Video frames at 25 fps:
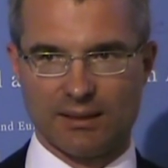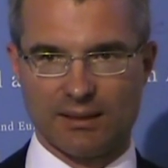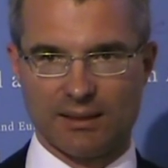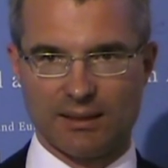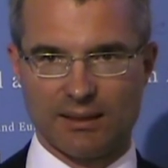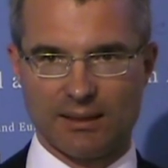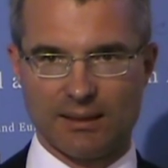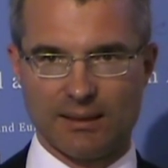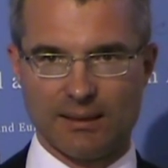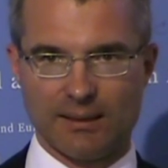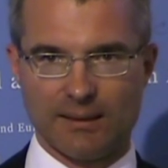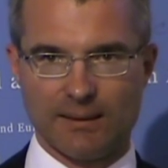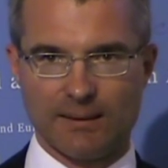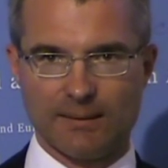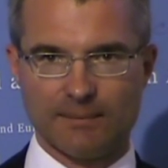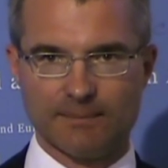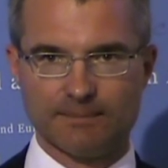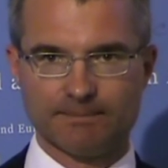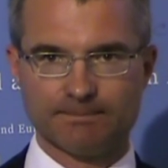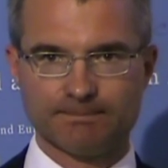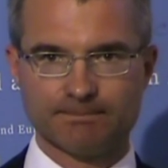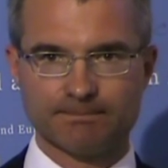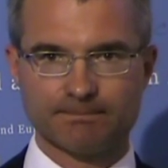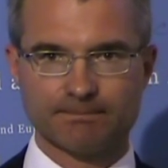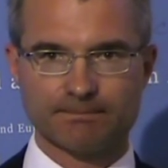
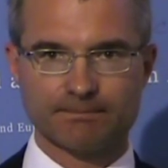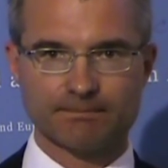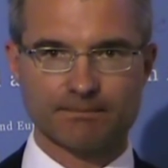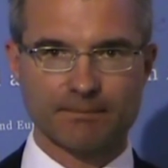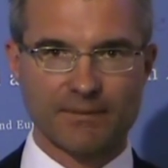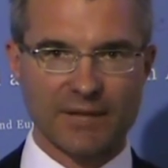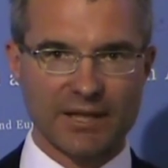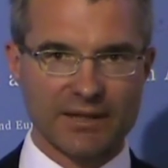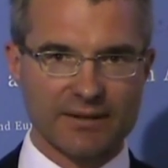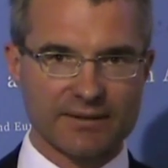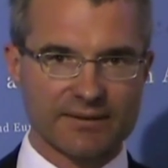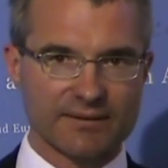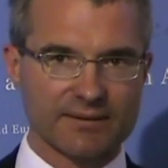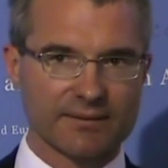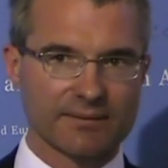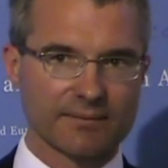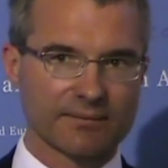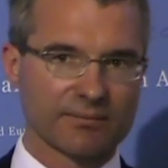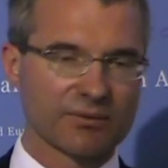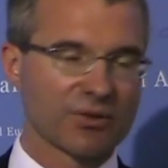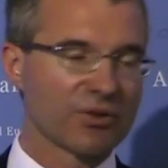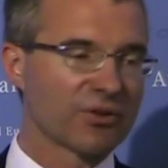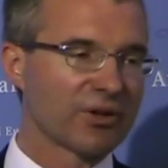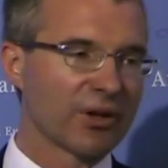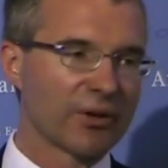um, it's
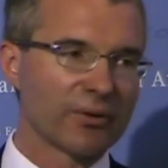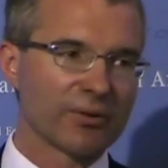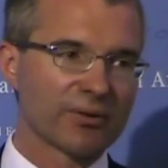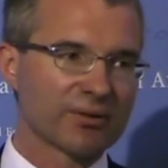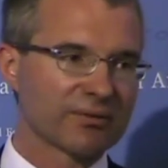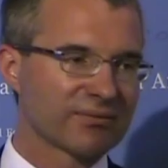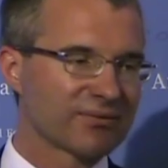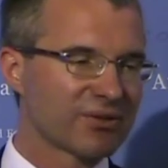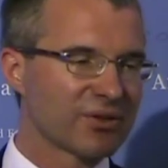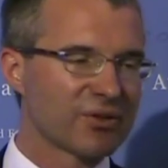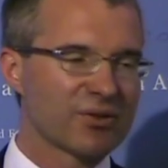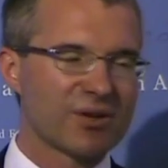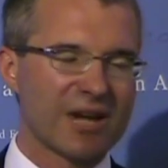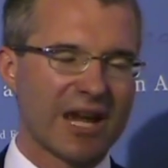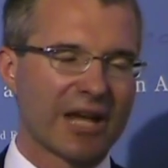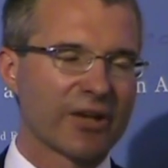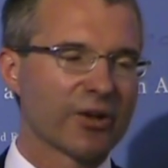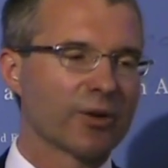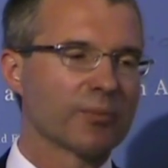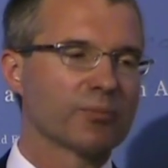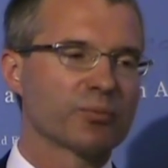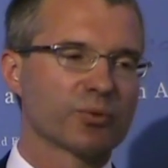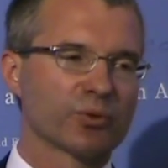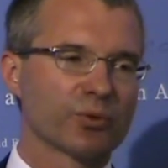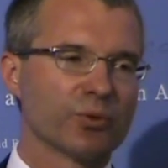you don't you
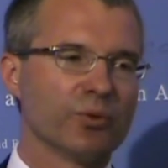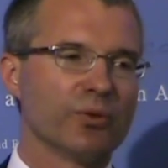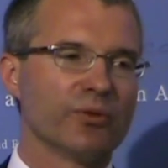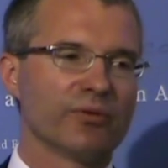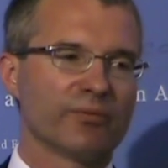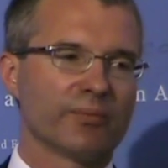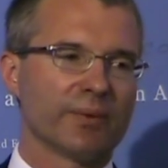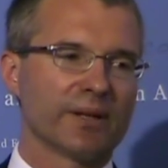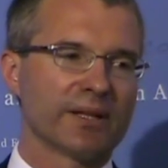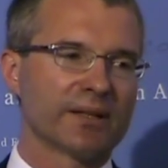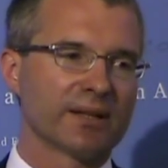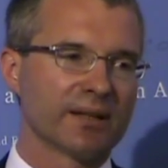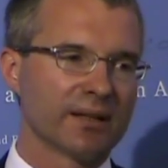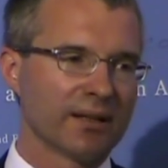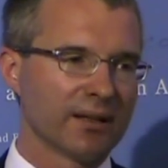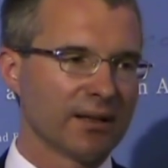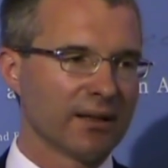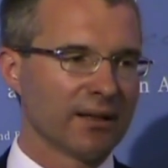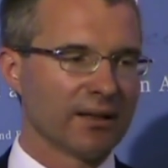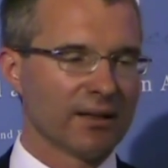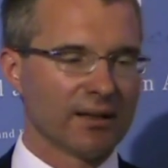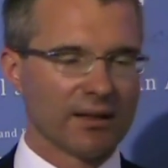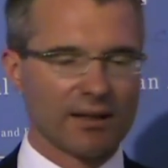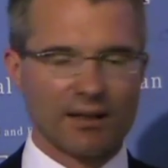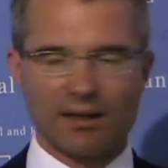cannot prove, but
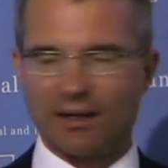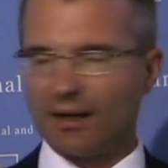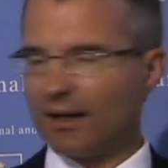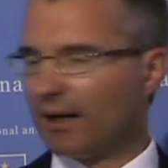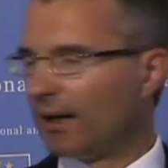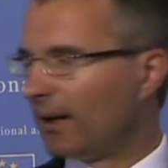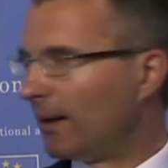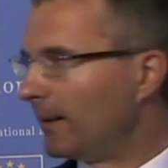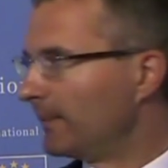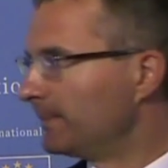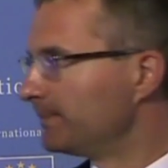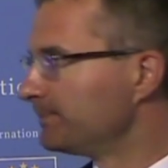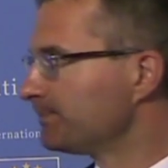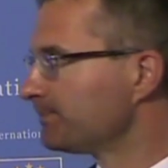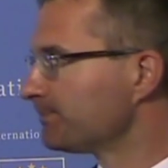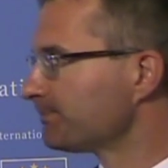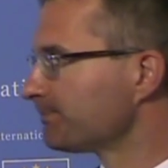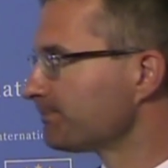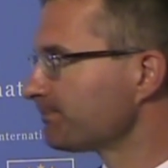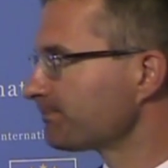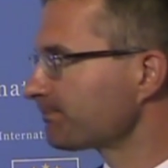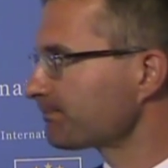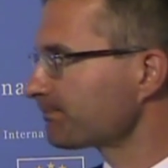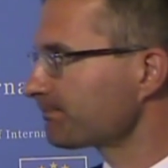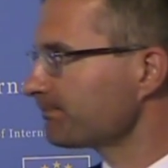um,
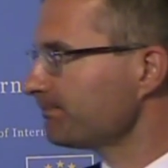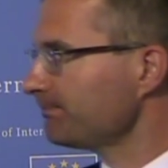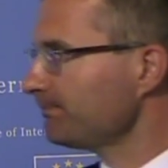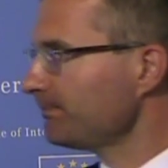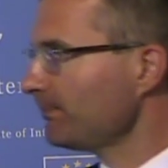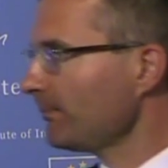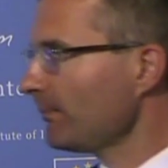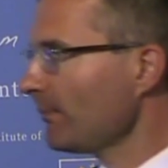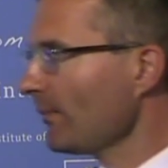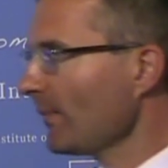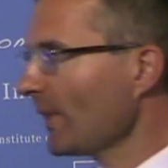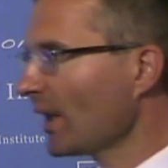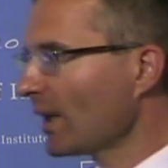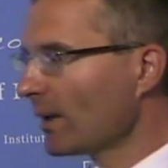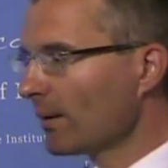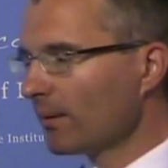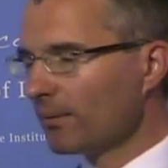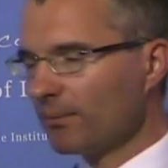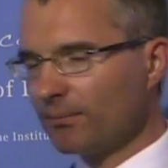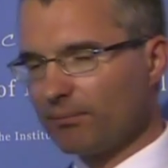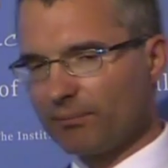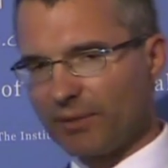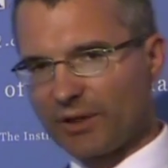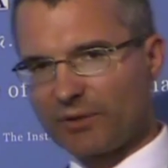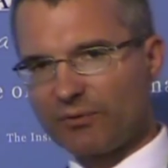
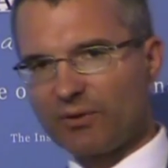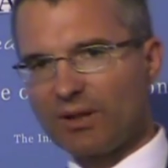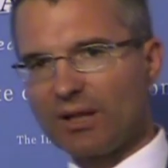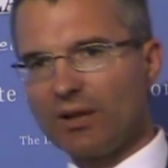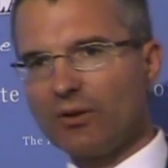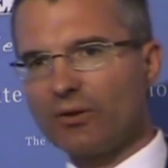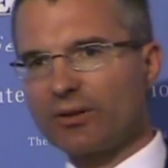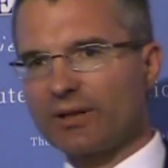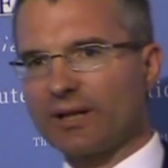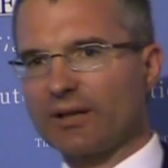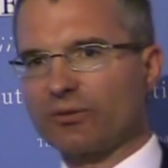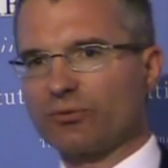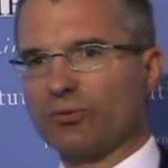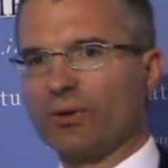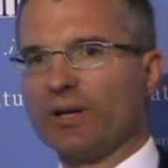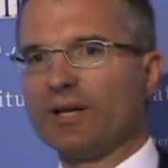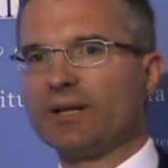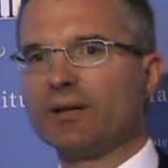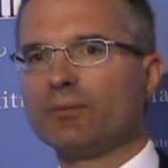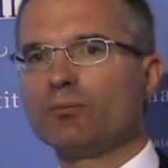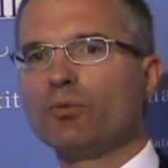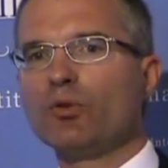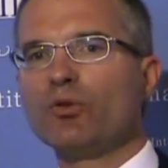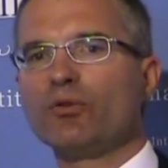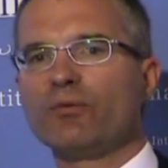but we looked at
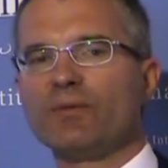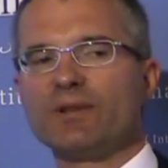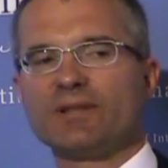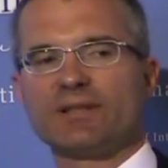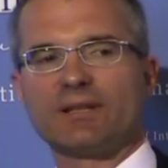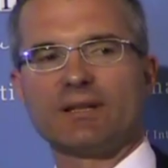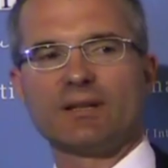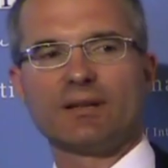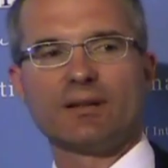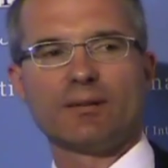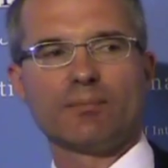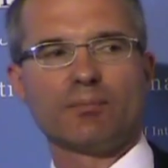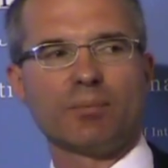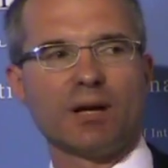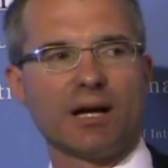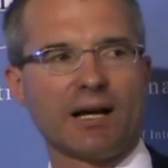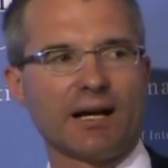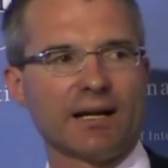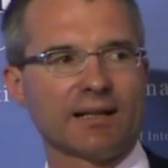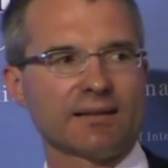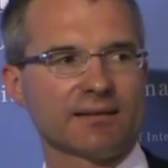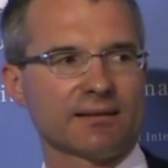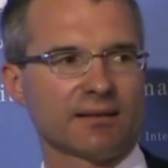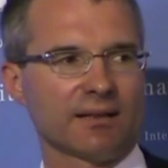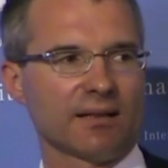rating movements in the
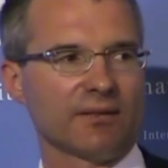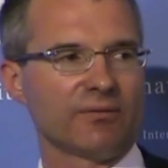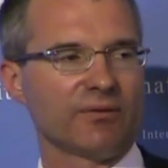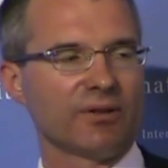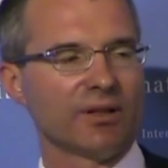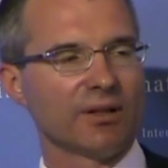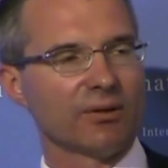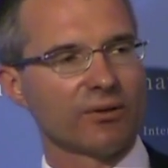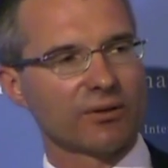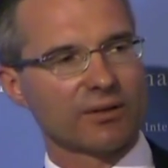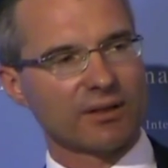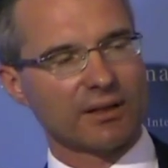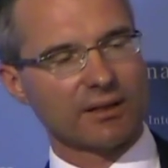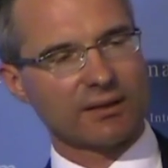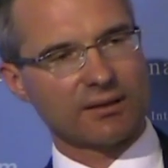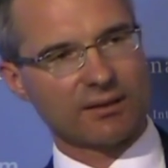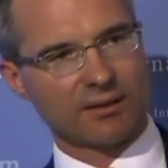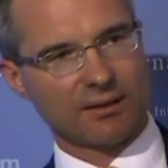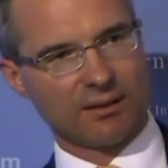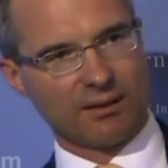past, and we looked at